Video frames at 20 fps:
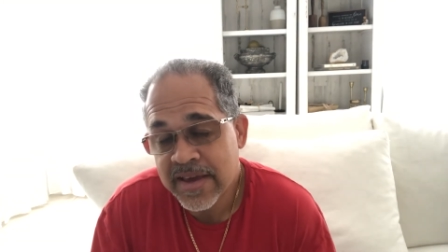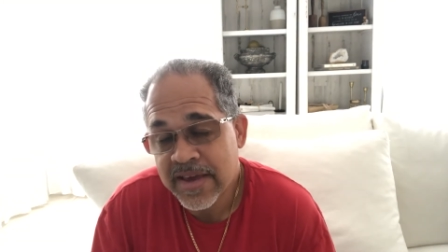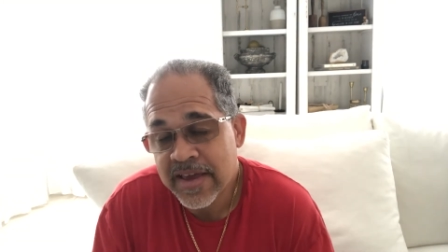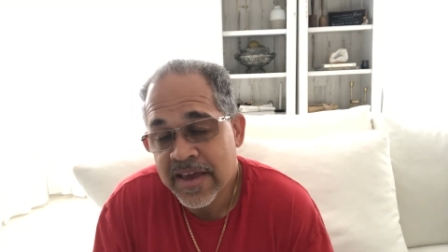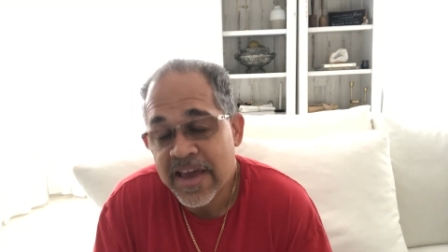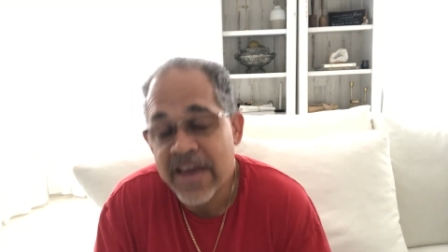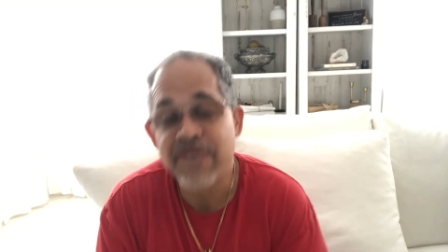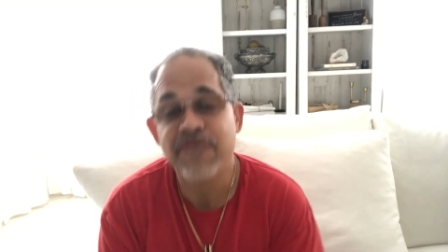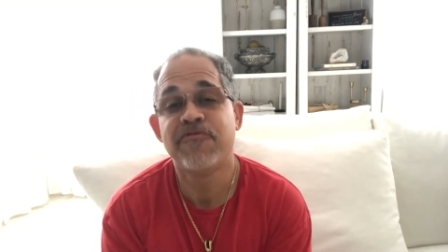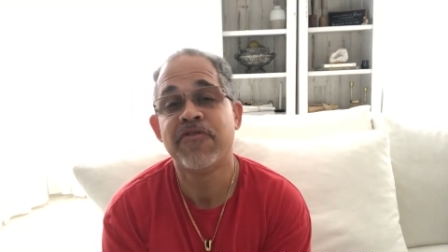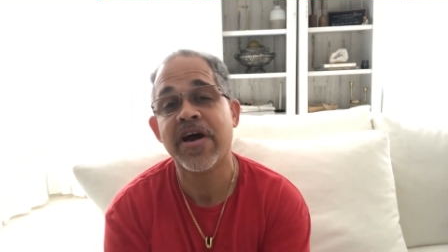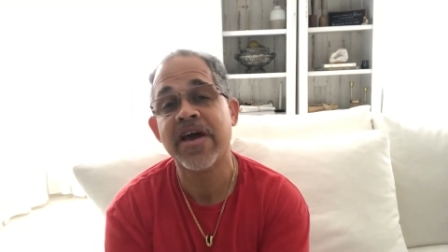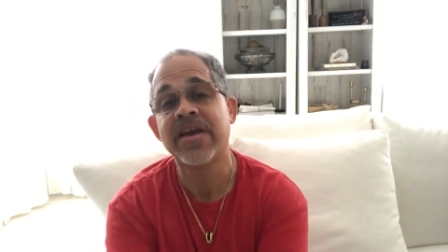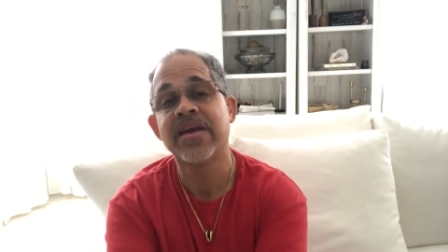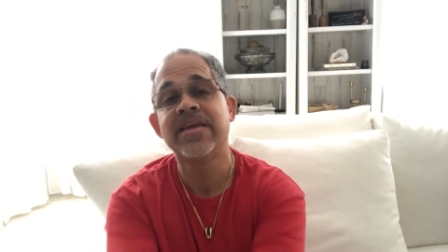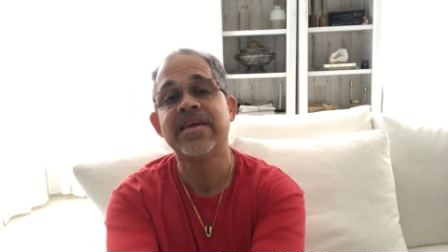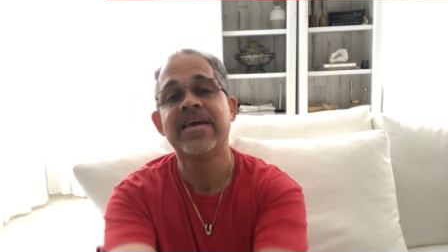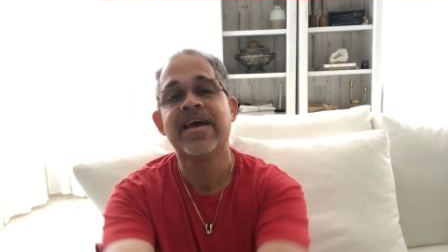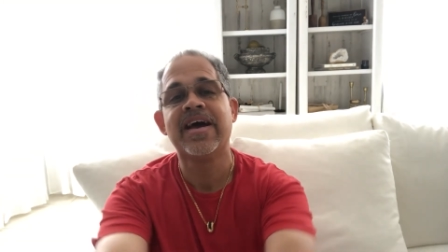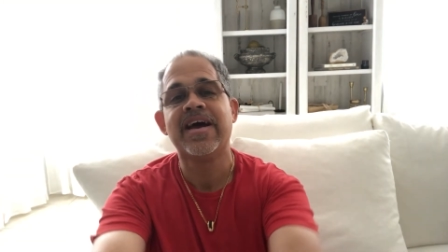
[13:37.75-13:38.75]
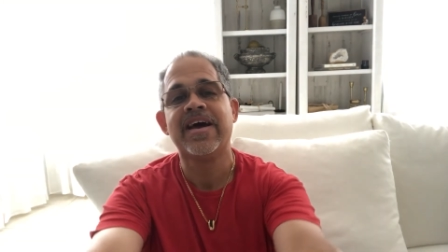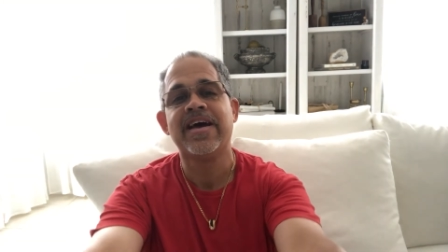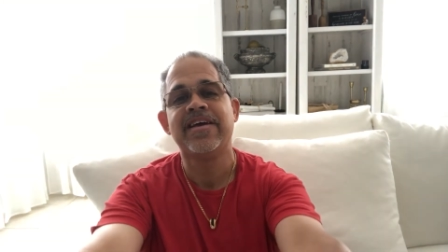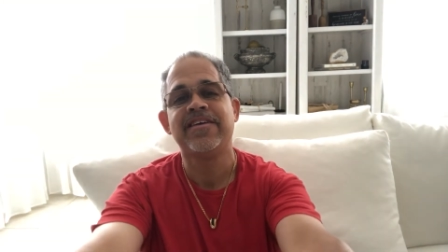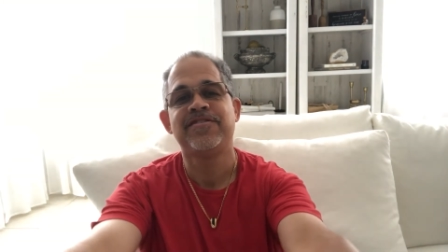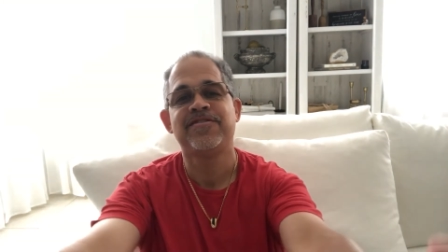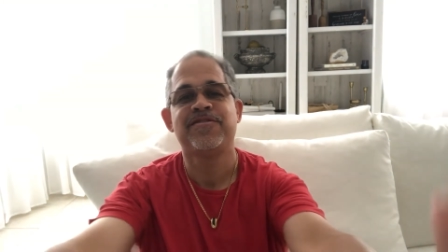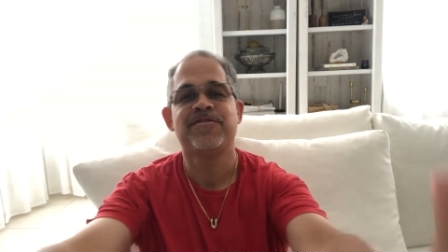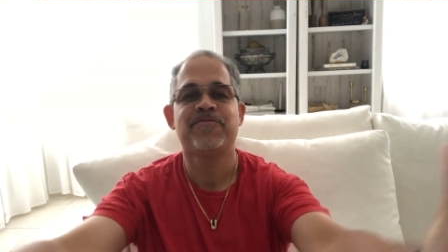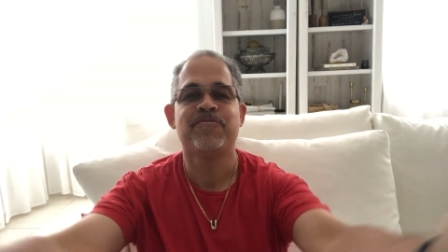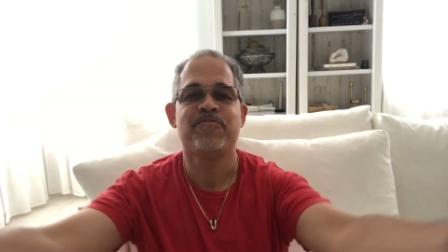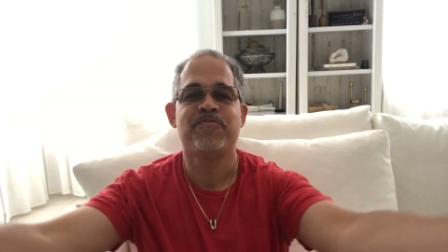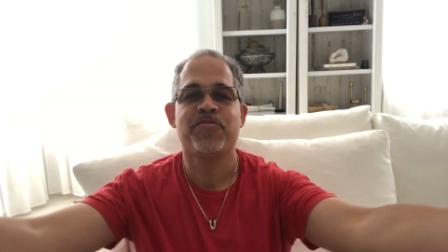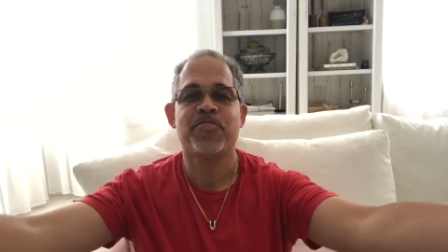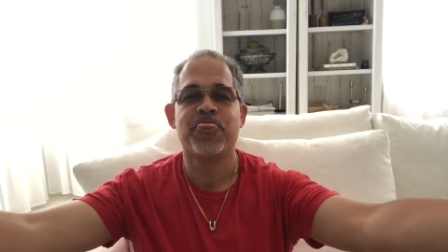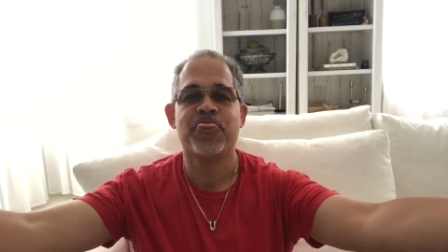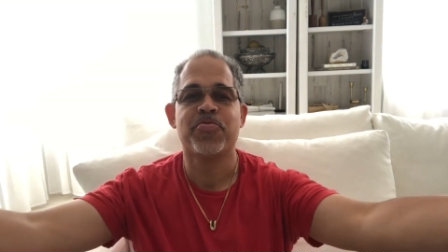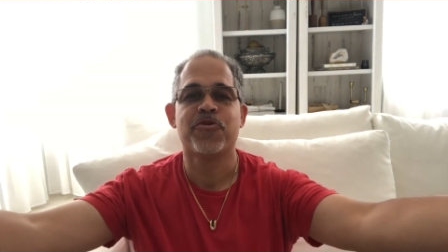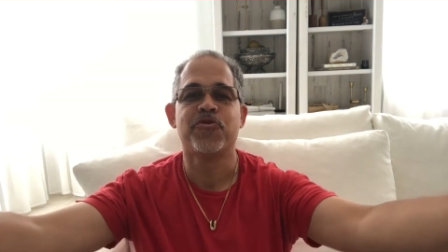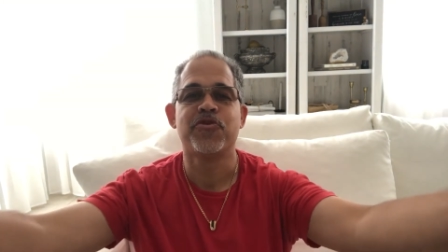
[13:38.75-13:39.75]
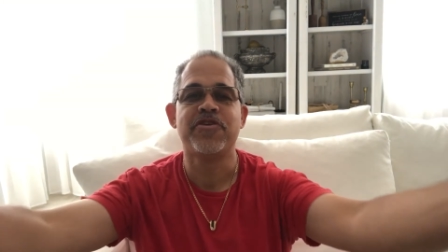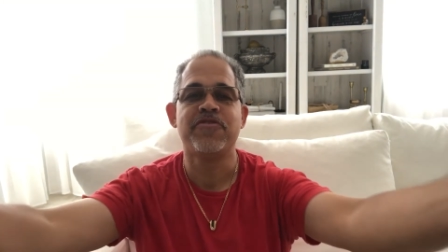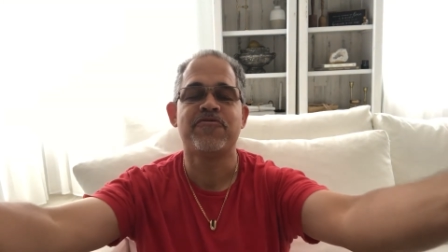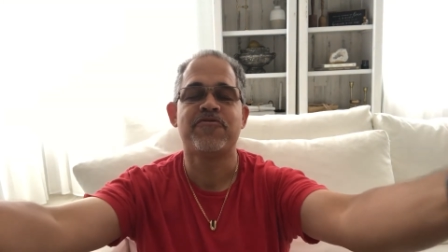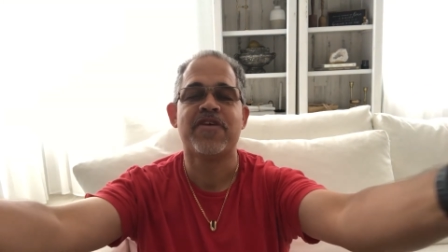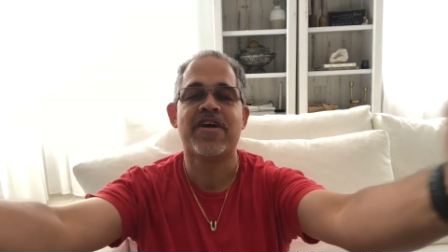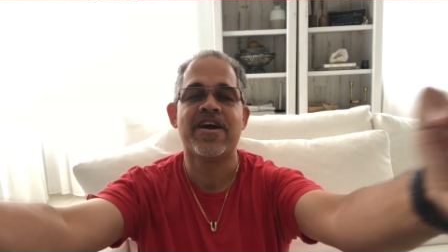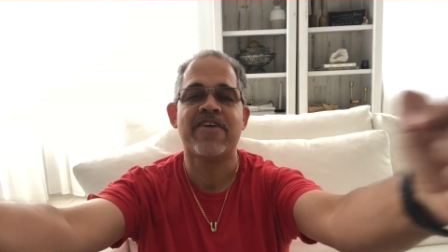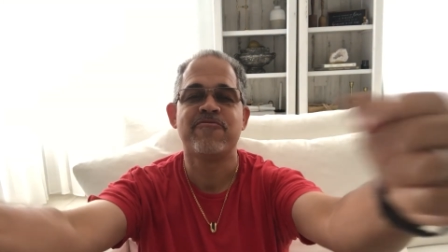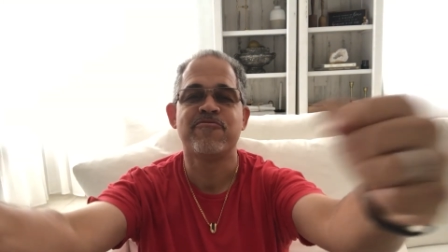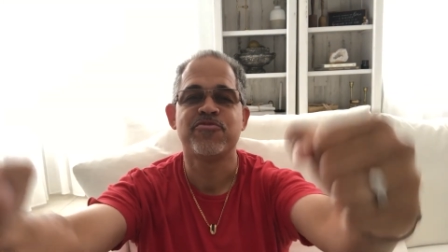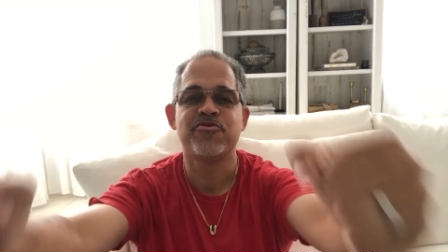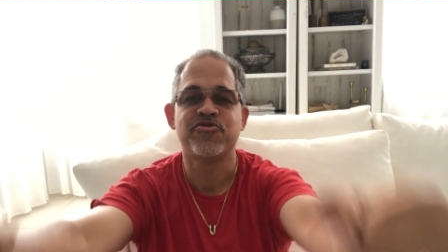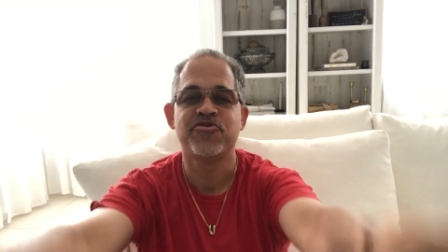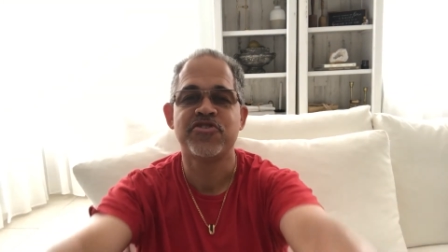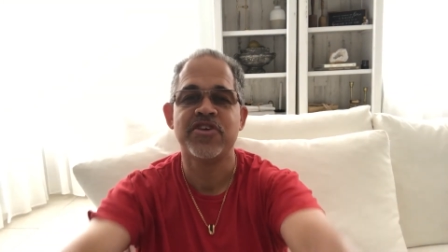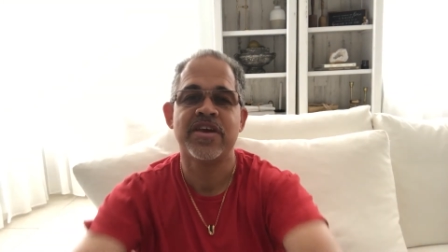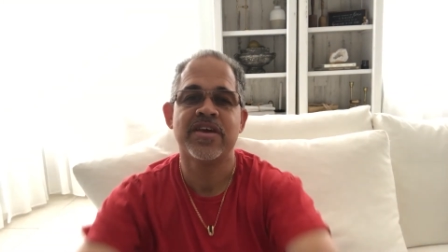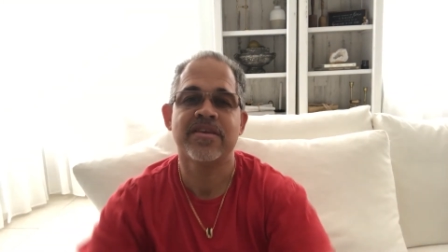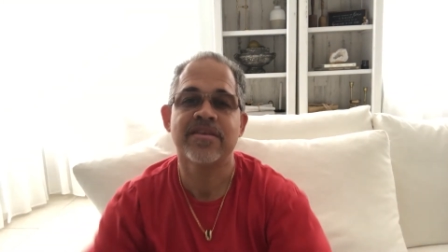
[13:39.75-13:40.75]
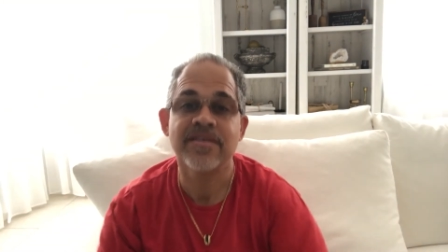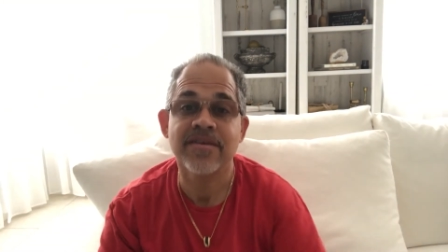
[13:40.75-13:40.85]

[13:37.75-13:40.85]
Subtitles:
And finally, guys, 35%